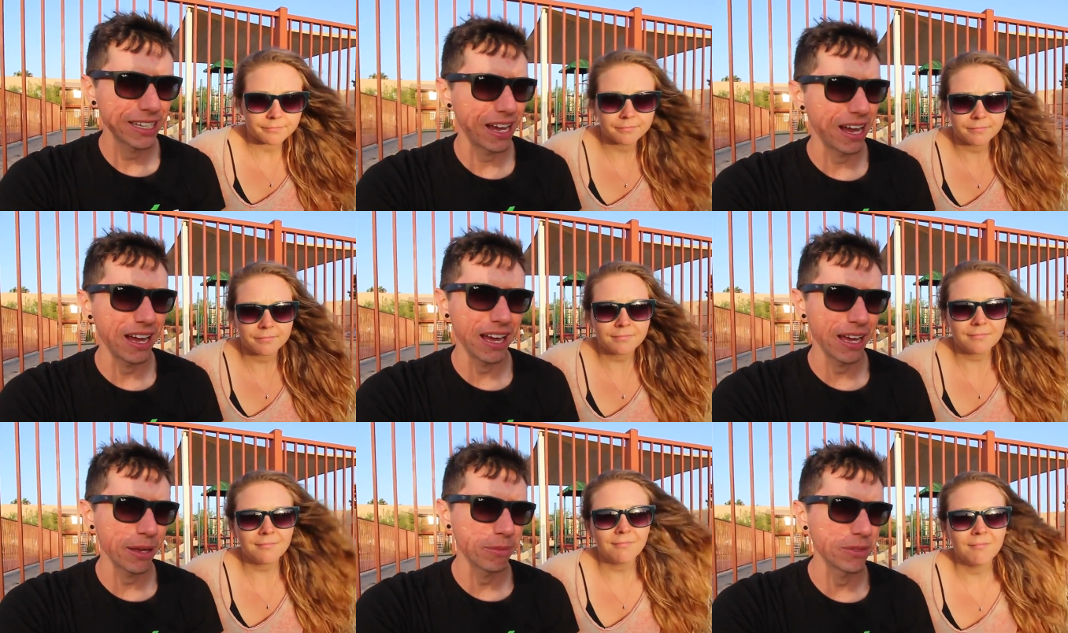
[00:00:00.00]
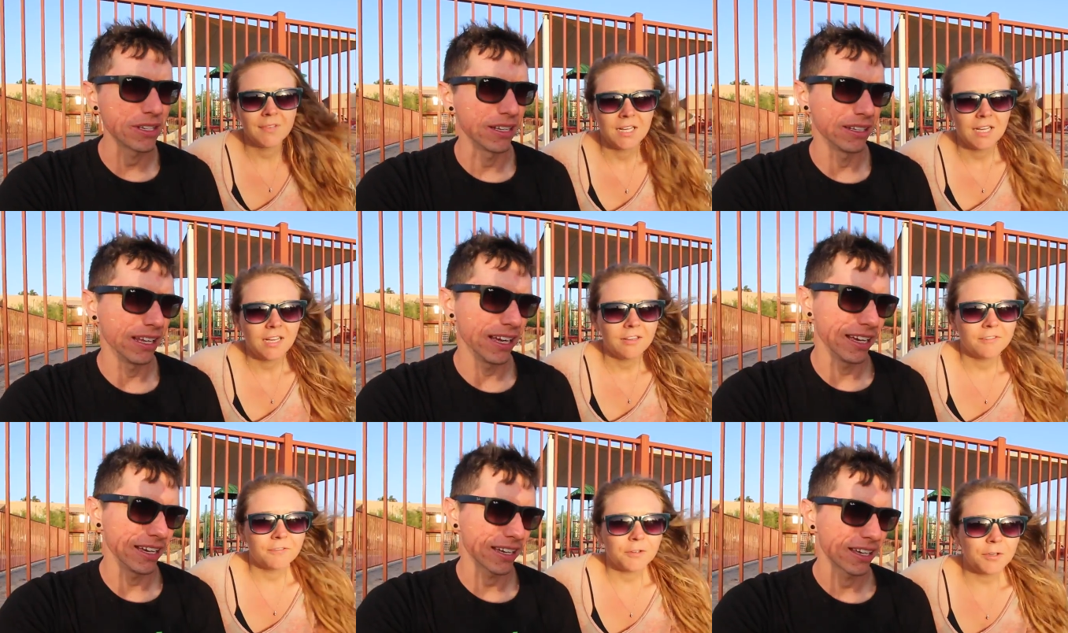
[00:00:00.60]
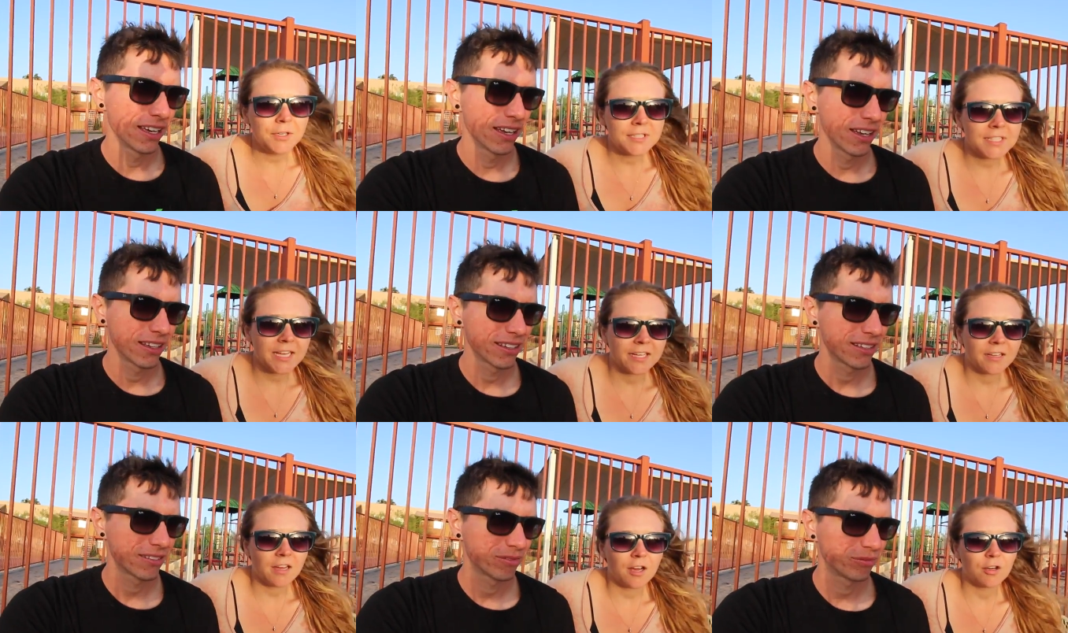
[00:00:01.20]
Speaker 1: times and
Speaker 2: like. Fruit is
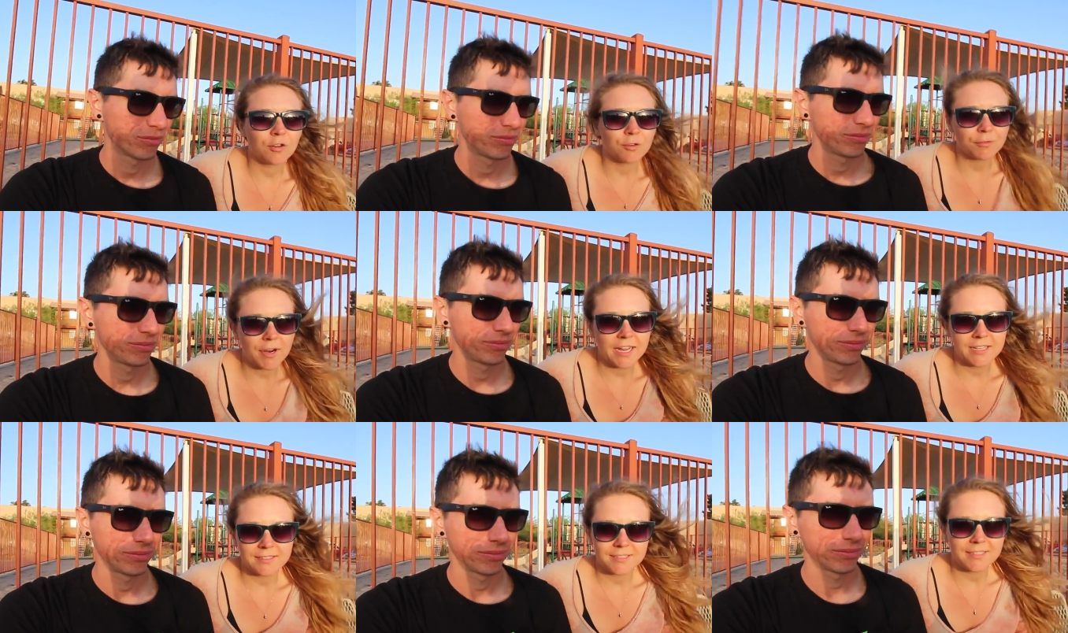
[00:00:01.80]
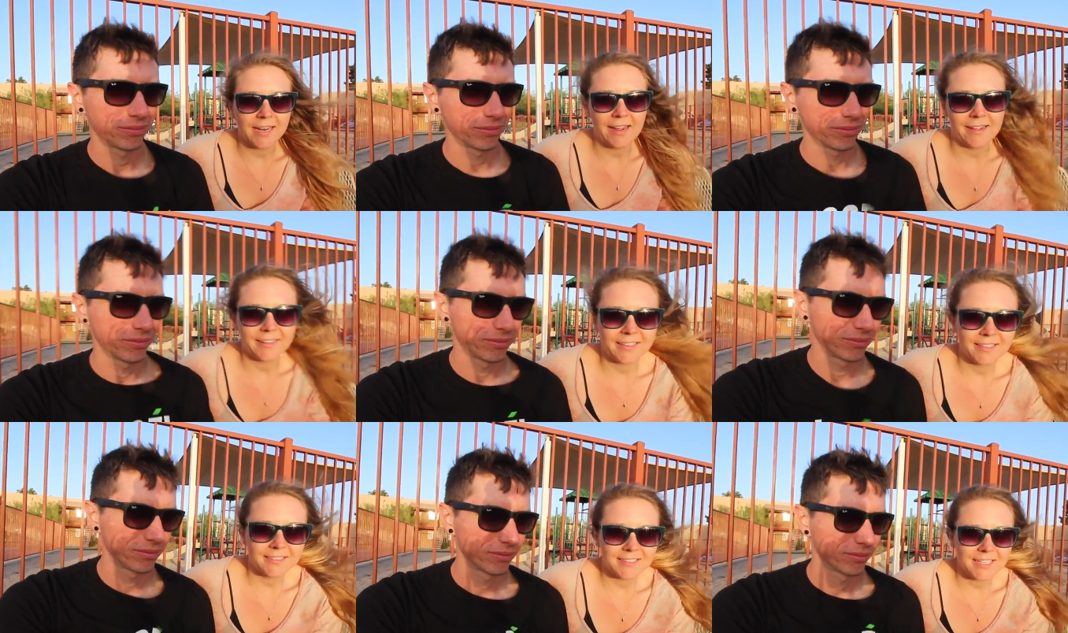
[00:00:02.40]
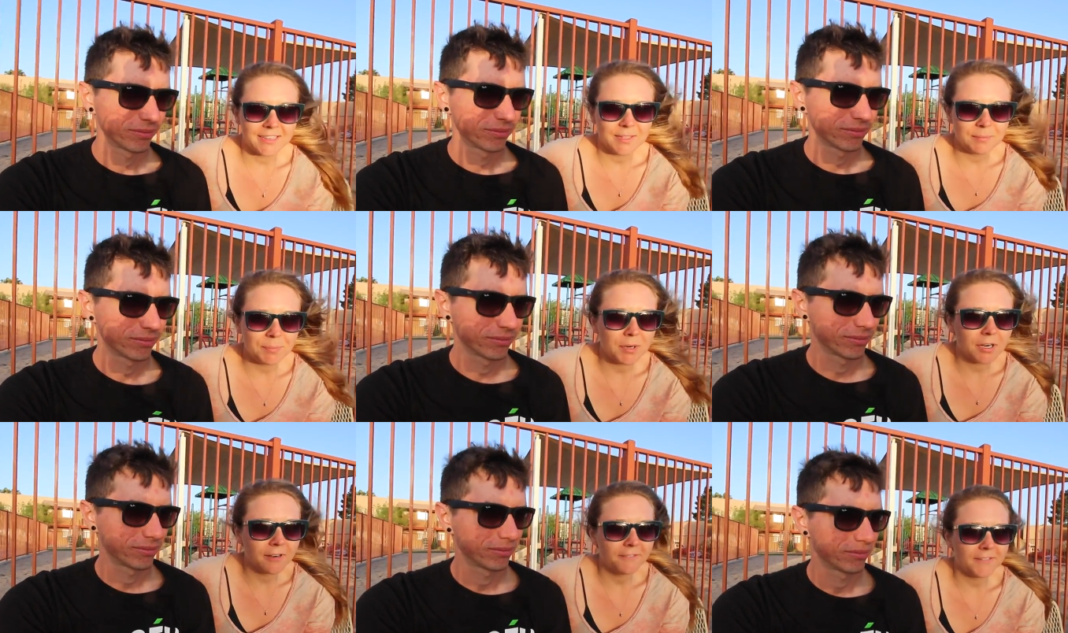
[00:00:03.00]
like a great snack. It's like the
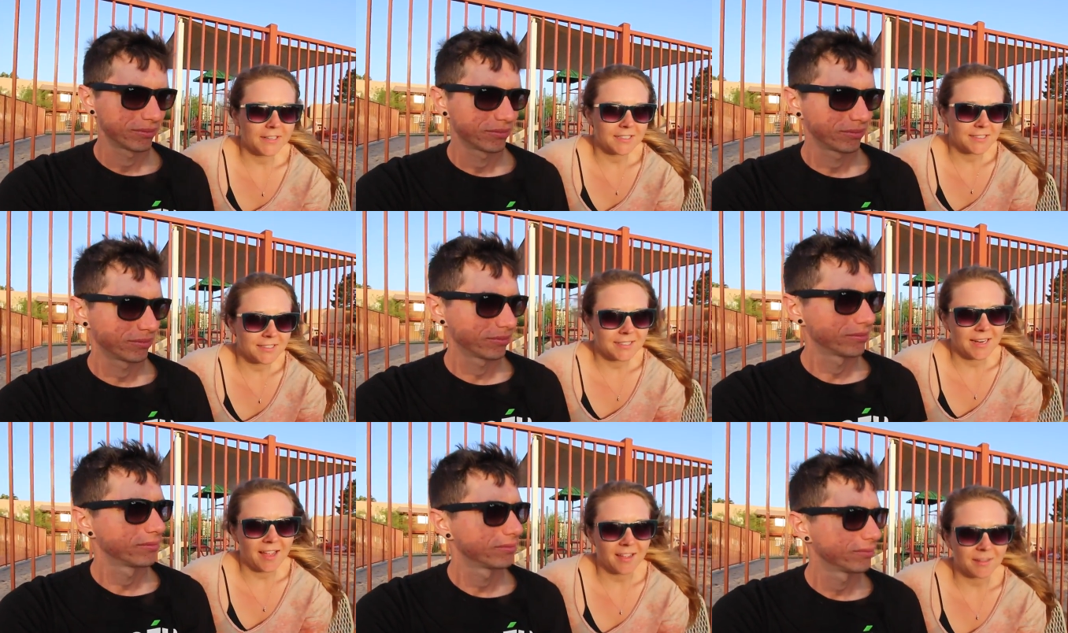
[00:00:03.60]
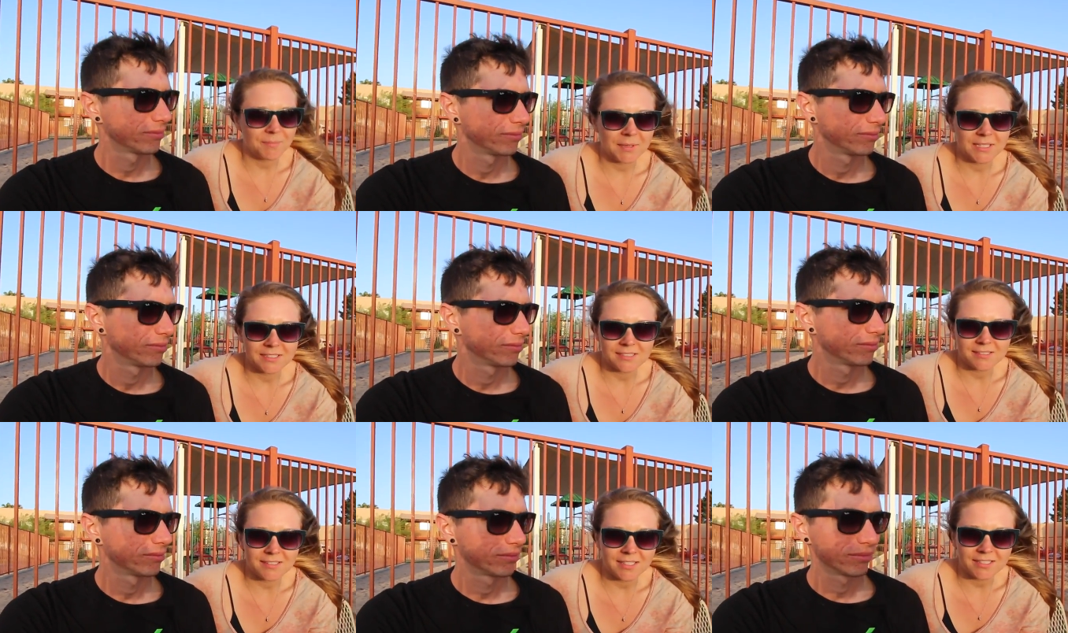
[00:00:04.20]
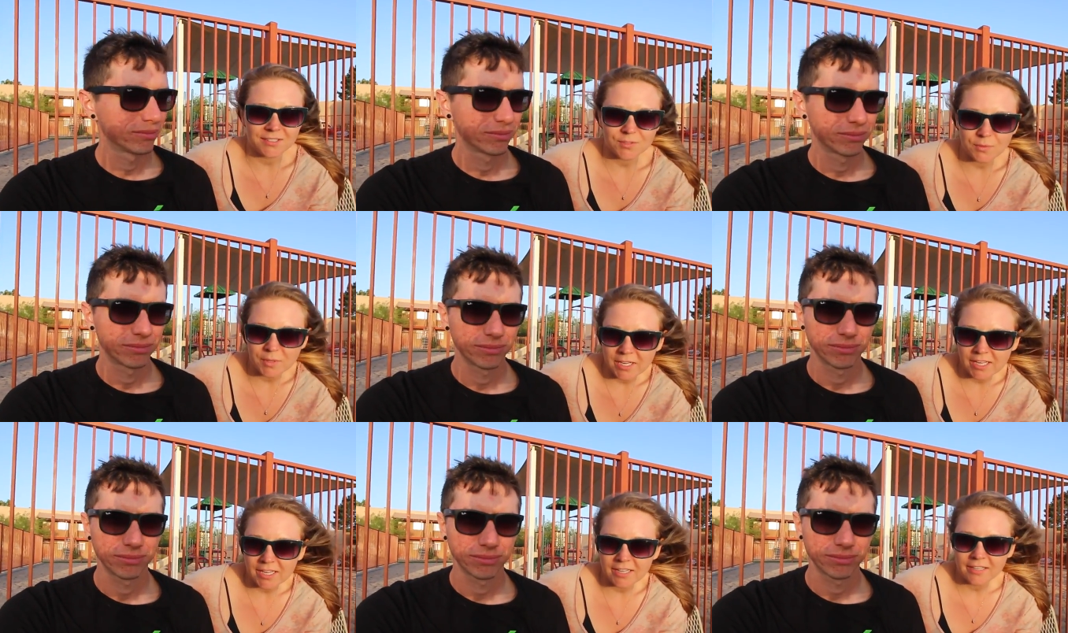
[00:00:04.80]
perfect snack because it's like
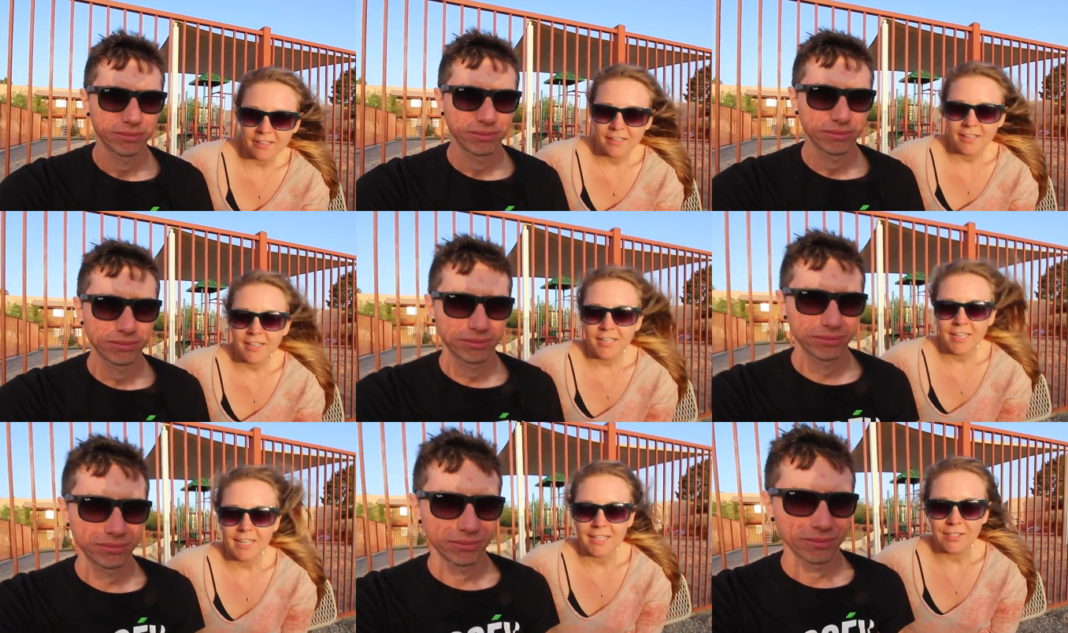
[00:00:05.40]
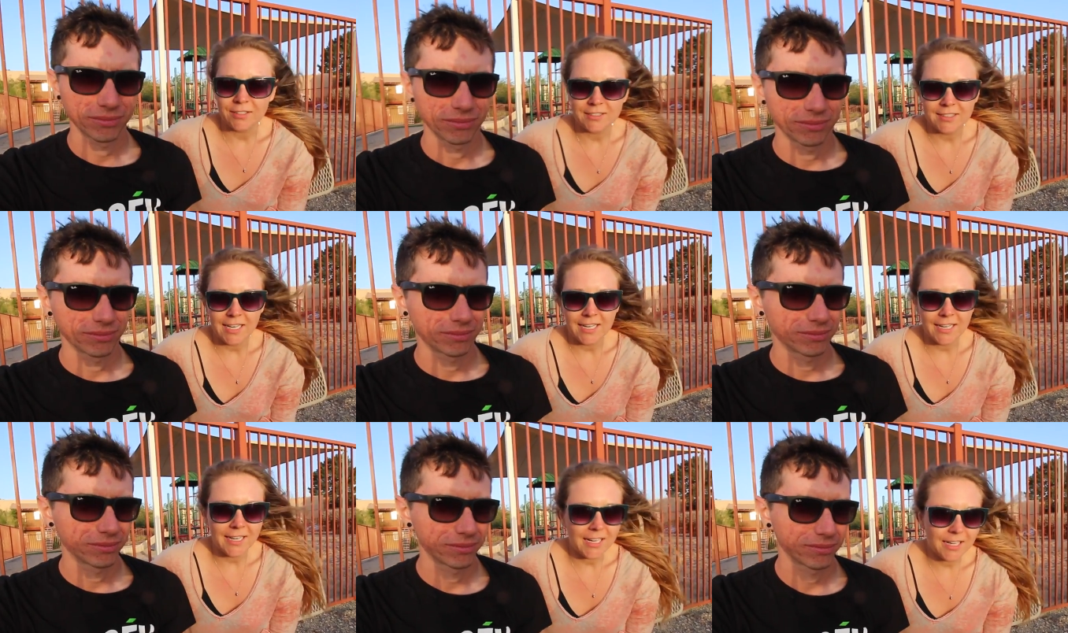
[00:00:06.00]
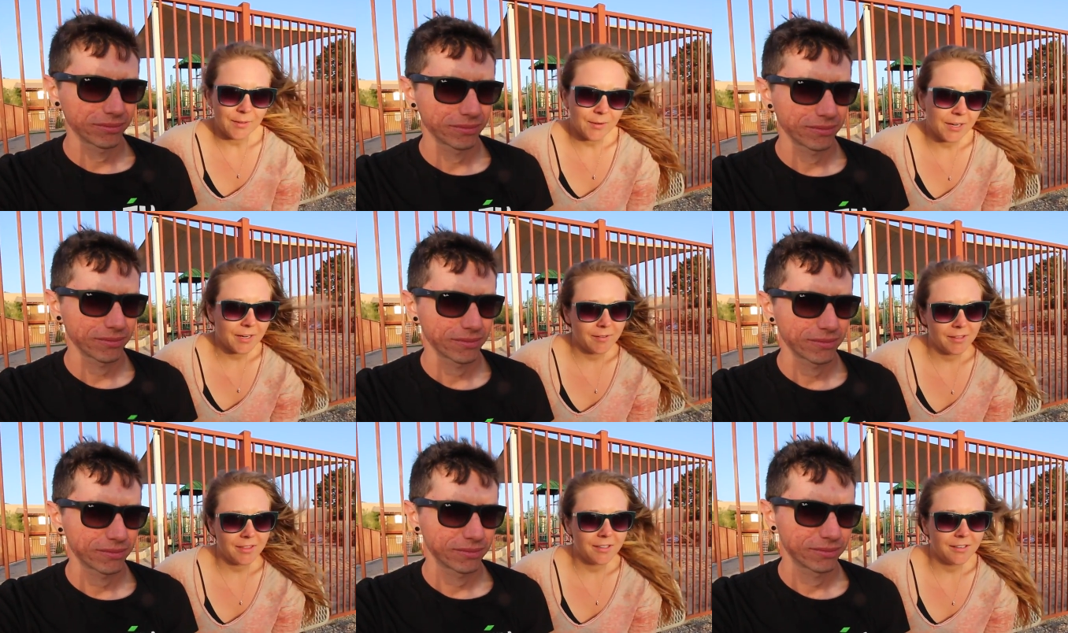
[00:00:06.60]
sweet and you can take it
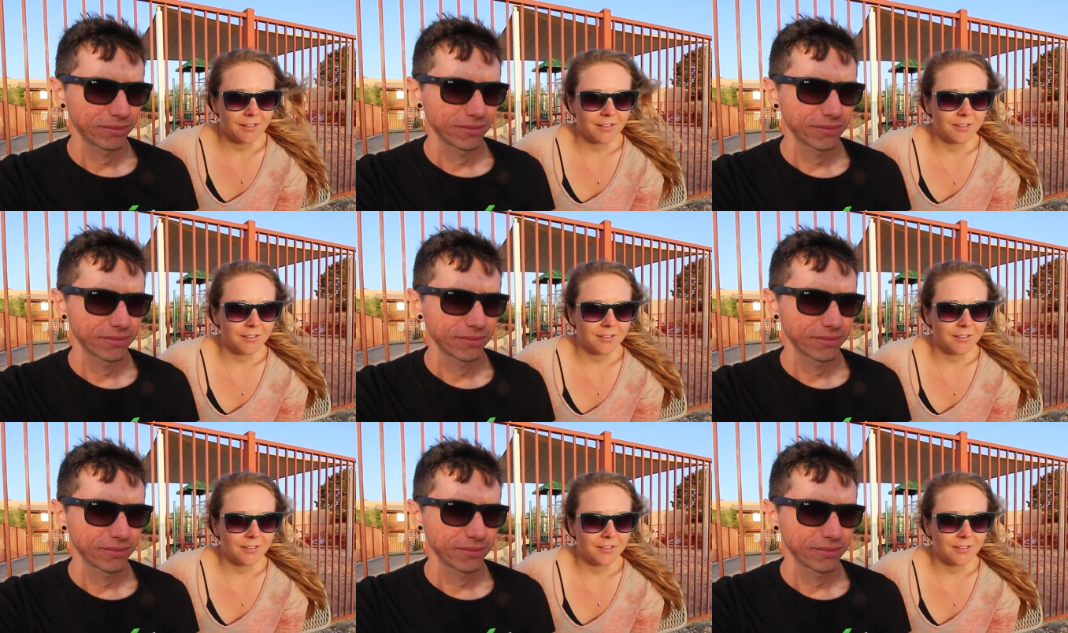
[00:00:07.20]
anywhere with you